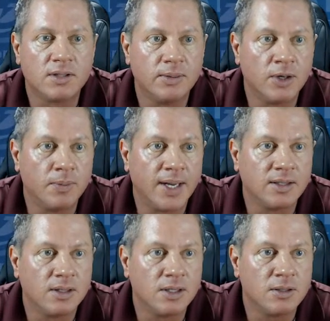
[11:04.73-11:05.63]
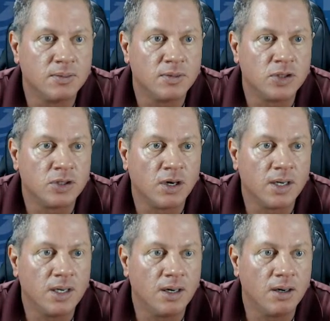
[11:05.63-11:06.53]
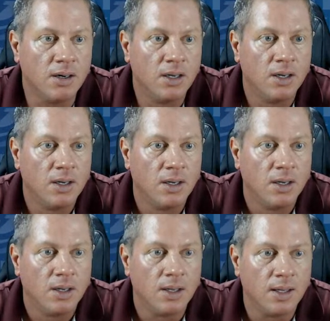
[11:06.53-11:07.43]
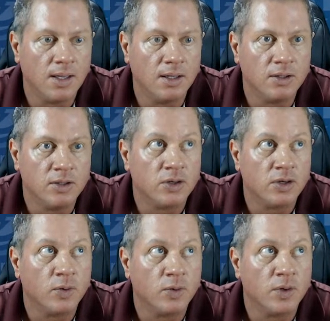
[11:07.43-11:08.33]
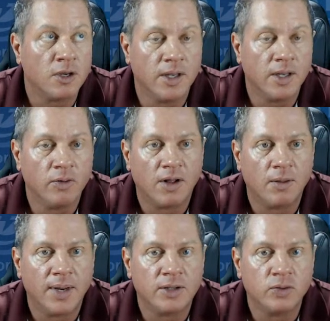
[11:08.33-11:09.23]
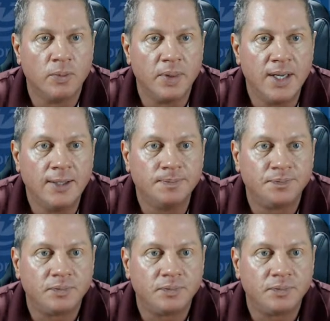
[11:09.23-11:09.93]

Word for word: So let me go back to this chart here and show you what the accumulated rainfall amounts will be.